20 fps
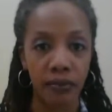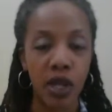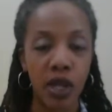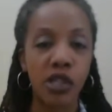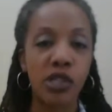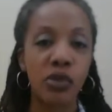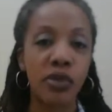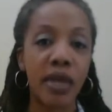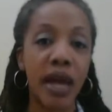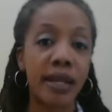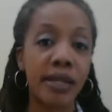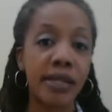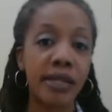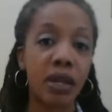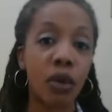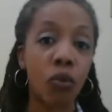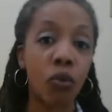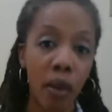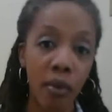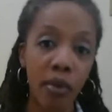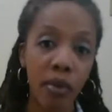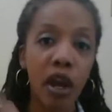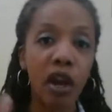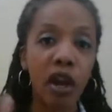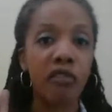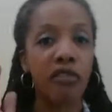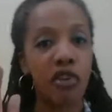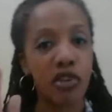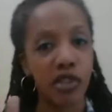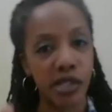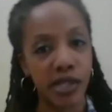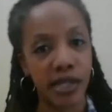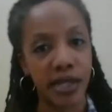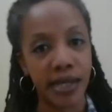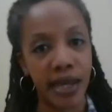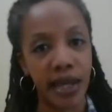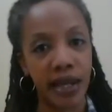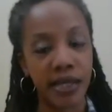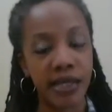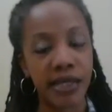So that's a webinar versus a
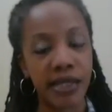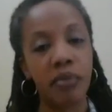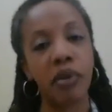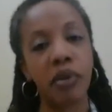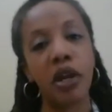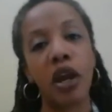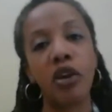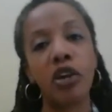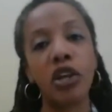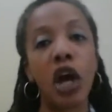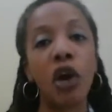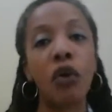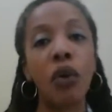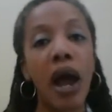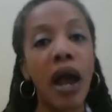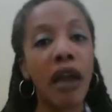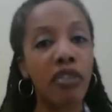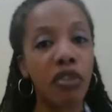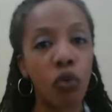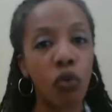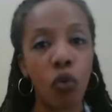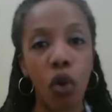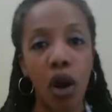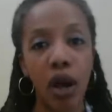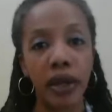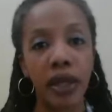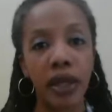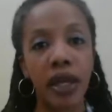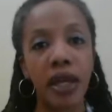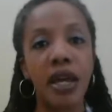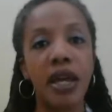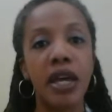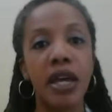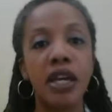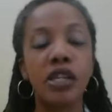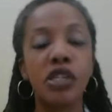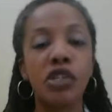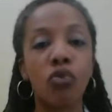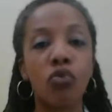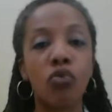teleseminar. Now, either one
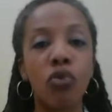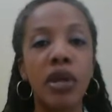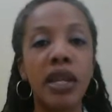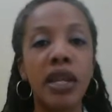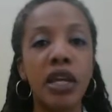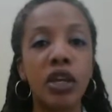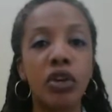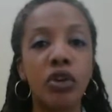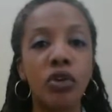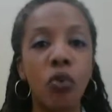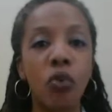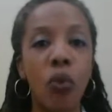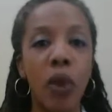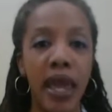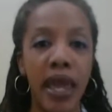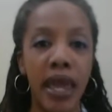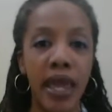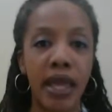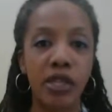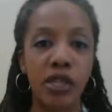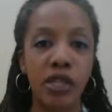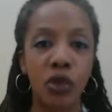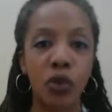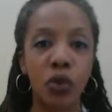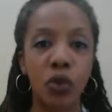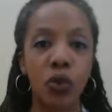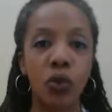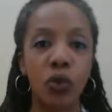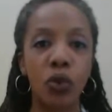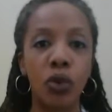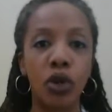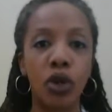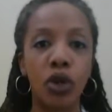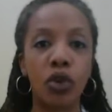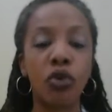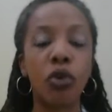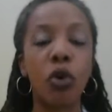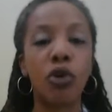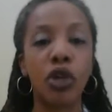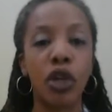is a really good way to
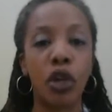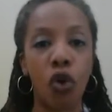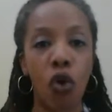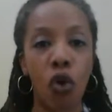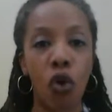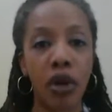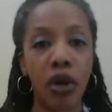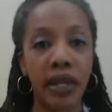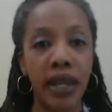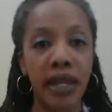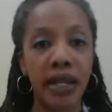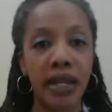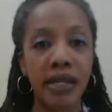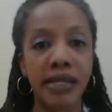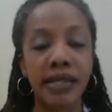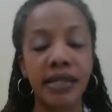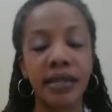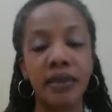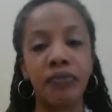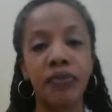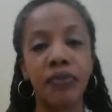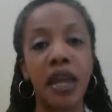grow your audience.